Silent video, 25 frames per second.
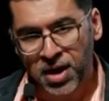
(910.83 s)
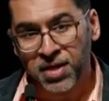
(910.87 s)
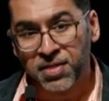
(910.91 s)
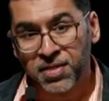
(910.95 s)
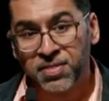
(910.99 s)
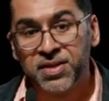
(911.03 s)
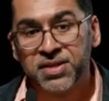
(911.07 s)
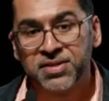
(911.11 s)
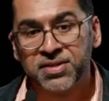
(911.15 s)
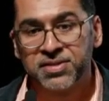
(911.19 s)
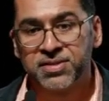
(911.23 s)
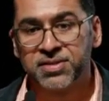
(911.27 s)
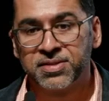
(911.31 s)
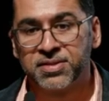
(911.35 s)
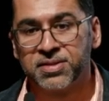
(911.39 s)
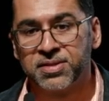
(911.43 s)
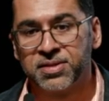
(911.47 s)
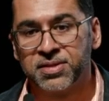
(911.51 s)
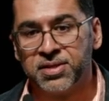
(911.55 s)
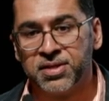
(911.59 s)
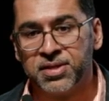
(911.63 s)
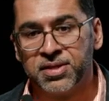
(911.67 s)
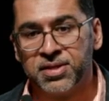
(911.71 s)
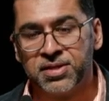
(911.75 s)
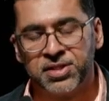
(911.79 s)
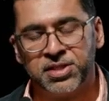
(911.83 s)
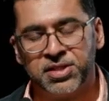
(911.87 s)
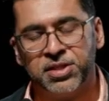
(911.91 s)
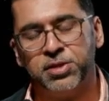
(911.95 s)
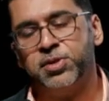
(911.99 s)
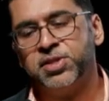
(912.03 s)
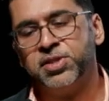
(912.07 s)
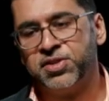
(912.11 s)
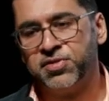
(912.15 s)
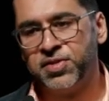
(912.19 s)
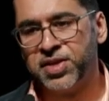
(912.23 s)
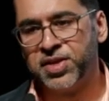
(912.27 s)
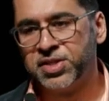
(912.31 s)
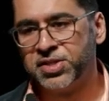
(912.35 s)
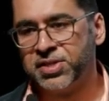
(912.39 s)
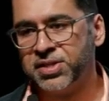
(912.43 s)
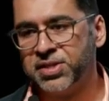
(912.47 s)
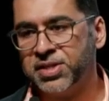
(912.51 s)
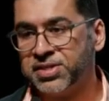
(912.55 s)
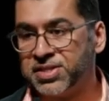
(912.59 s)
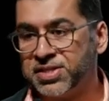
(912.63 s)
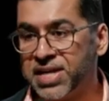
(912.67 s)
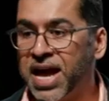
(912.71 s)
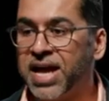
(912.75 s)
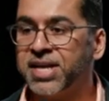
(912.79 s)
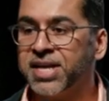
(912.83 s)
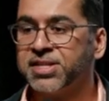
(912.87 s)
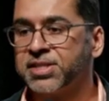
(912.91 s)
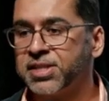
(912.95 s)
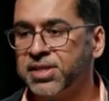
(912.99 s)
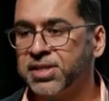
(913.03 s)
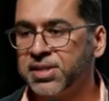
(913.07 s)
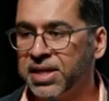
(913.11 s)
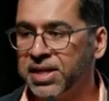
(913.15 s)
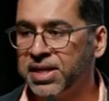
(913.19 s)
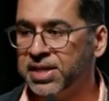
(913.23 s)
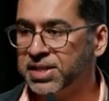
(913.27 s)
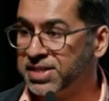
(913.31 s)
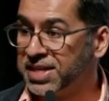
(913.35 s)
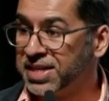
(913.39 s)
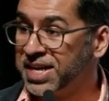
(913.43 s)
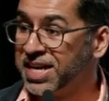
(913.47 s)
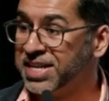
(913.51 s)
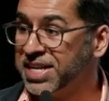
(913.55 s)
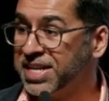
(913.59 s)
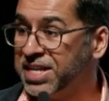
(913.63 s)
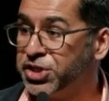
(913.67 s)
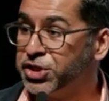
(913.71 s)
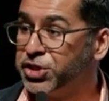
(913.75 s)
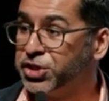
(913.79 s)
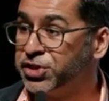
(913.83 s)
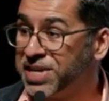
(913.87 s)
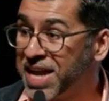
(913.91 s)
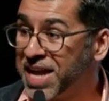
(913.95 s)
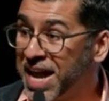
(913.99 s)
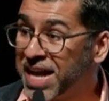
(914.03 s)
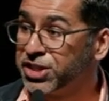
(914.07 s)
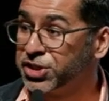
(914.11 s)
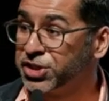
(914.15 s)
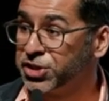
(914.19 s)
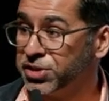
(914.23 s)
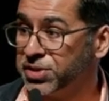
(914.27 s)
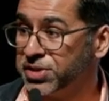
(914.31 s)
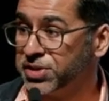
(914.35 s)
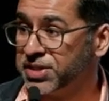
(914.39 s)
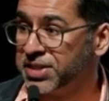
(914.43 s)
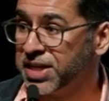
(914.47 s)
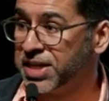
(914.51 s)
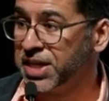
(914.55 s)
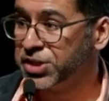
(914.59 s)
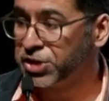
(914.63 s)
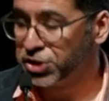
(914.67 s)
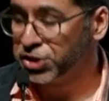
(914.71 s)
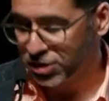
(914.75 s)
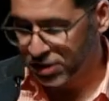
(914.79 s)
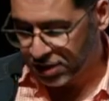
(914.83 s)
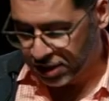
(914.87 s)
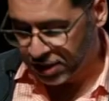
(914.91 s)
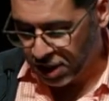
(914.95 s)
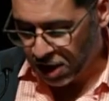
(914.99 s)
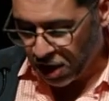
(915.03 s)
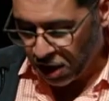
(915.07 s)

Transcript: This series of incidents escalated to get international attention.